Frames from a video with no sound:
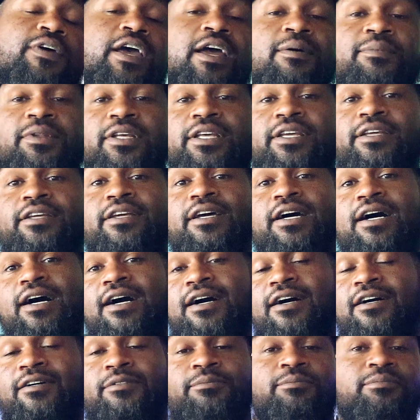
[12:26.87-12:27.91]
family,
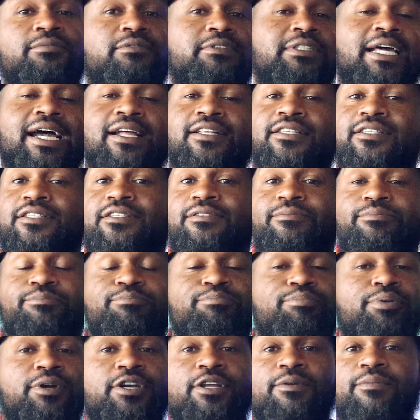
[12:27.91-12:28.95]
that's
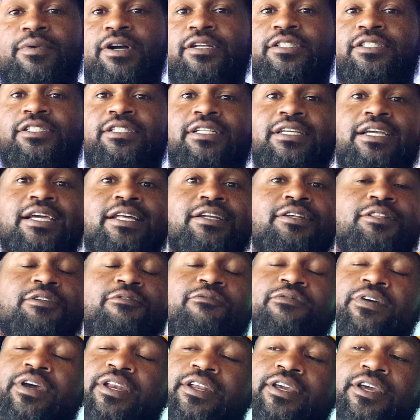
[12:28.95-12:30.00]
pretty much the end of the
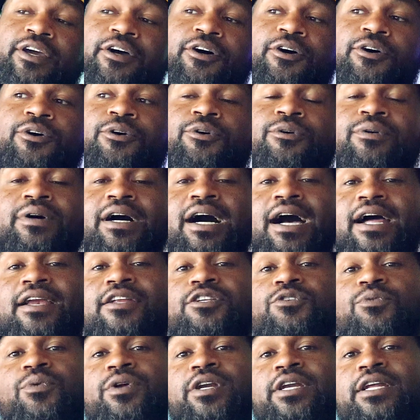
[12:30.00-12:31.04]
video. I
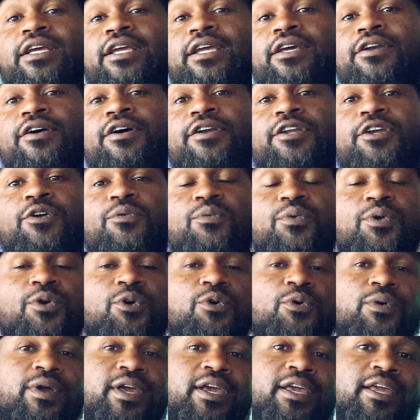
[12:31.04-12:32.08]
just wanted to get on here real
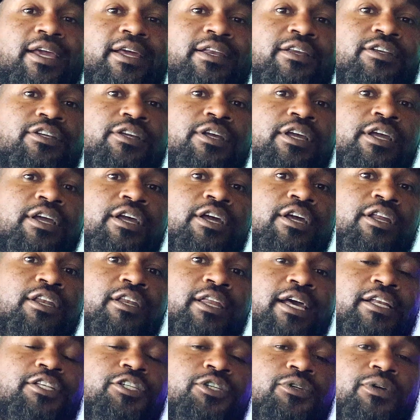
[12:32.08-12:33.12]
quick and
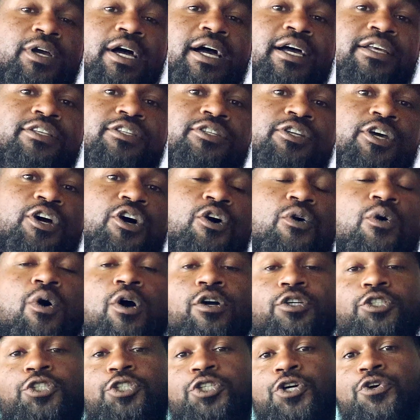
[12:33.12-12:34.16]
let you guys know
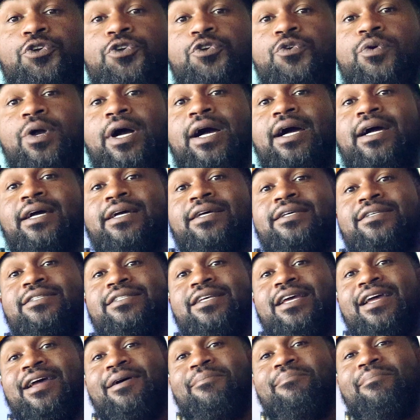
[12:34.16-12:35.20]
or show you
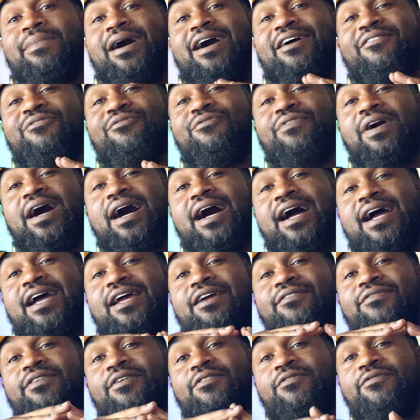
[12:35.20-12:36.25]
guys my
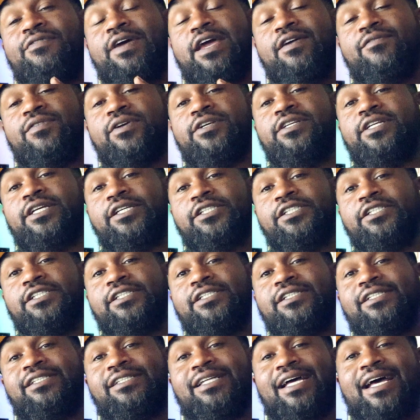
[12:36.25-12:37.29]
5 favorite
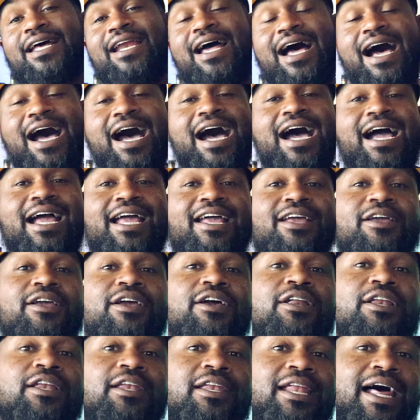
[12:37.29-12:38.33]
dishes that I
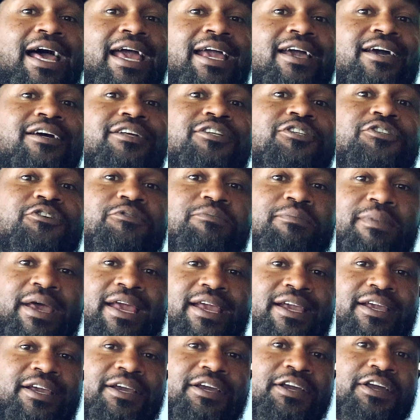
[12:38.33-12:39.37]
like to
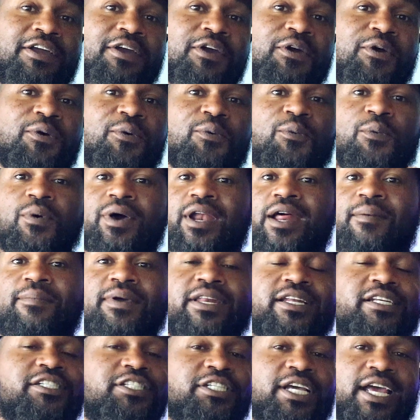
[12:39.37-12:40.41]
make when I'm
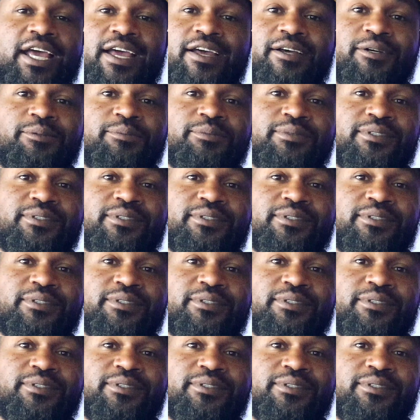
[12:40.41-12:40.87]
in a jam.